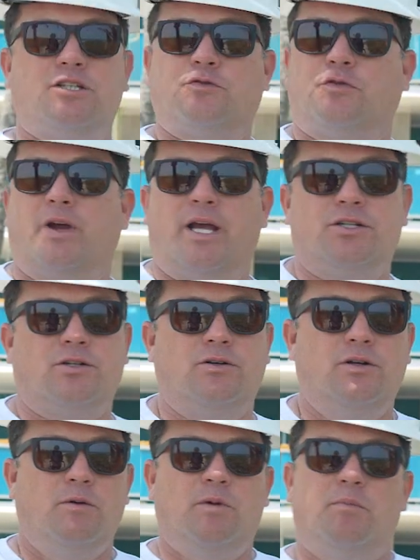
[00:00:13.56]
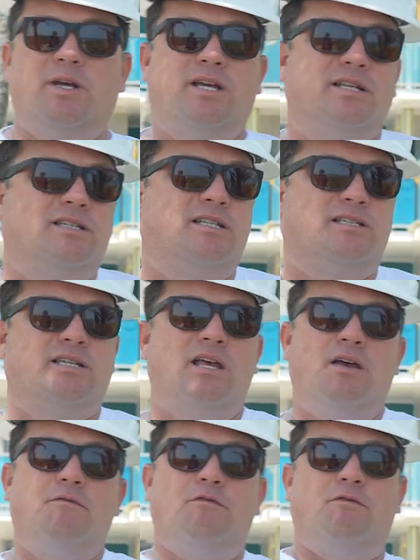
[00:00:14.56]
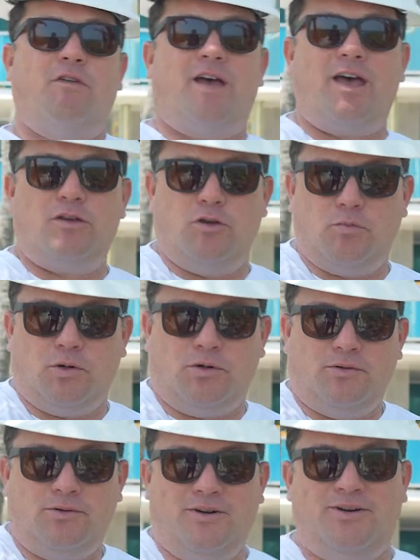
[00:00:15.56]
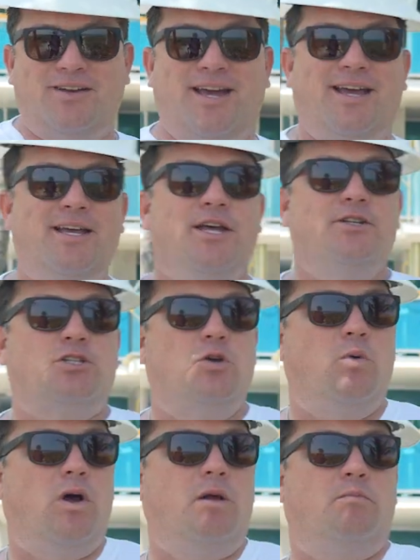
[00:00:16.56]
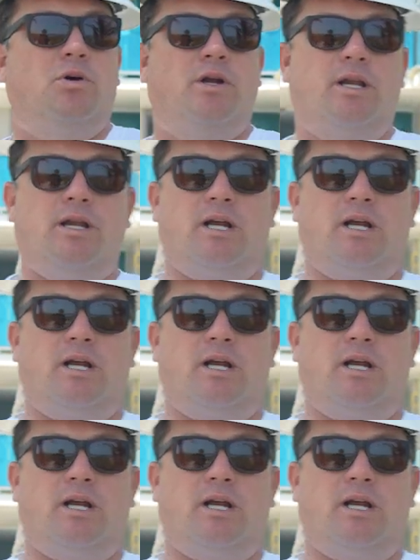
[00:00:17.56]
it's fragile, but because it's valuable, okay? So you wanna put it